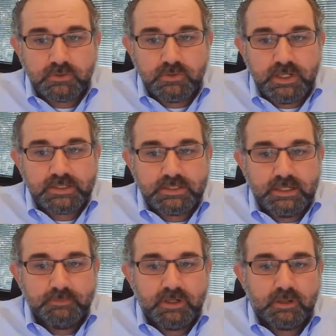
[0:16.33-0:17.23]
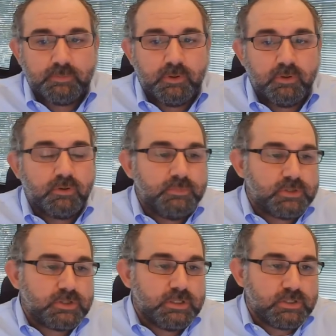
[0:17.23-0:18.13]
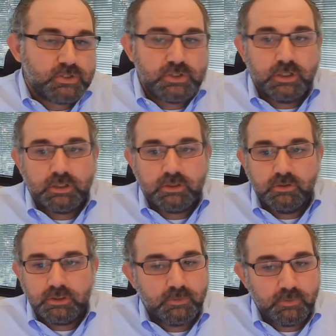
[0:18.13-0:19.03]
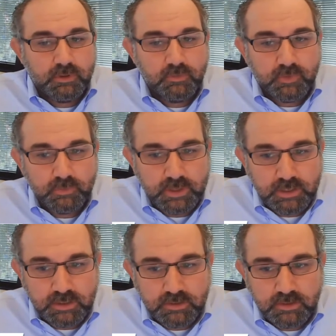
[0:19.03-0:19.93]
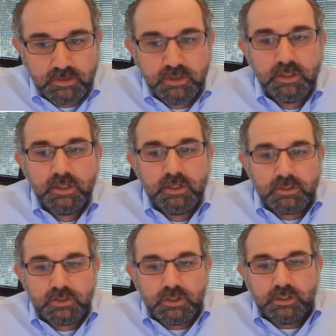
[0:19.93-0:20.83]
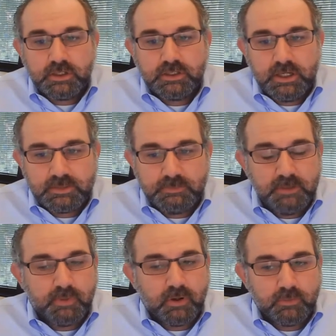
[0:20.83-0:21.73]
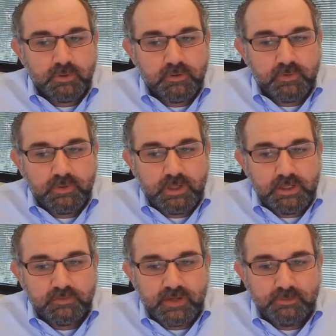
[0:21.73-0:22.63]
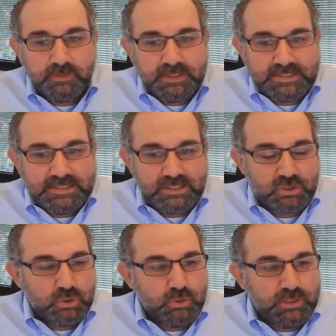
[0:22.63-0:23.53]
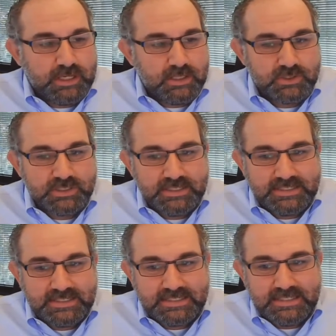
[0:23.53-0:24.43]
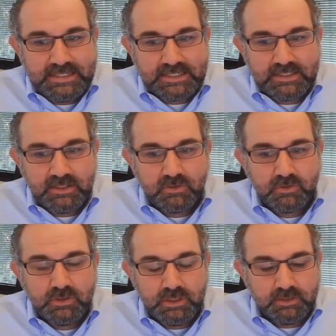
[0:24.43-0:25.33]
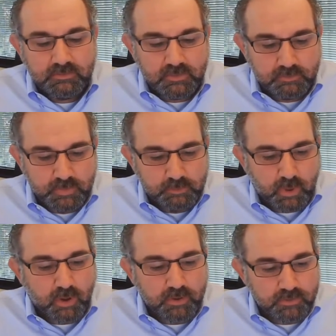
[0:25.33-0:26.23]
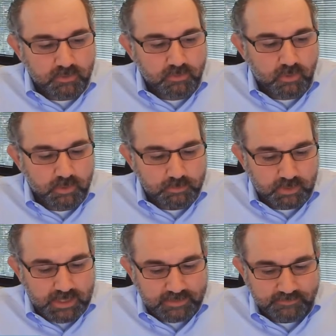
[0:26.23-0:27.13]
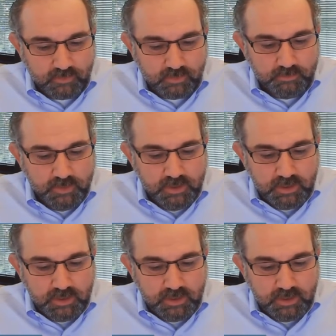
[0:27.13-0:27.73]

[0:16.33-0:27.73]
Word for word: So next up in our program is, is Chuck Cook at Renovo Data. Chuck uh, has been a part of Renovo Data family since 2006 and, he, and been part of their growing platform.